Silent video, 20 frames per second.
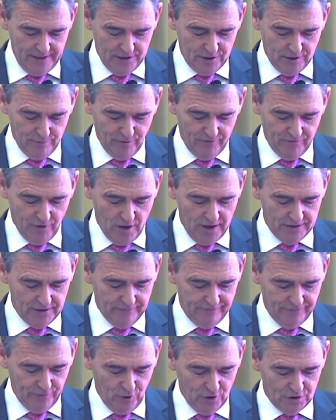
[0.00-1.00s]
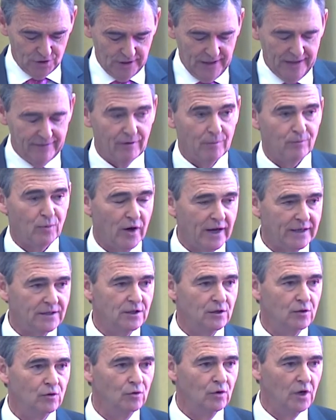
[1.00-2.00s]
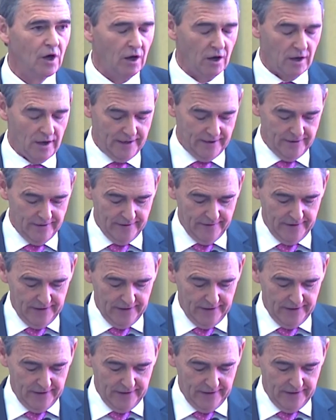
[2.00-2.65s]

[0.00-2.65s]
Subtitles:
to provide the first ever practical guide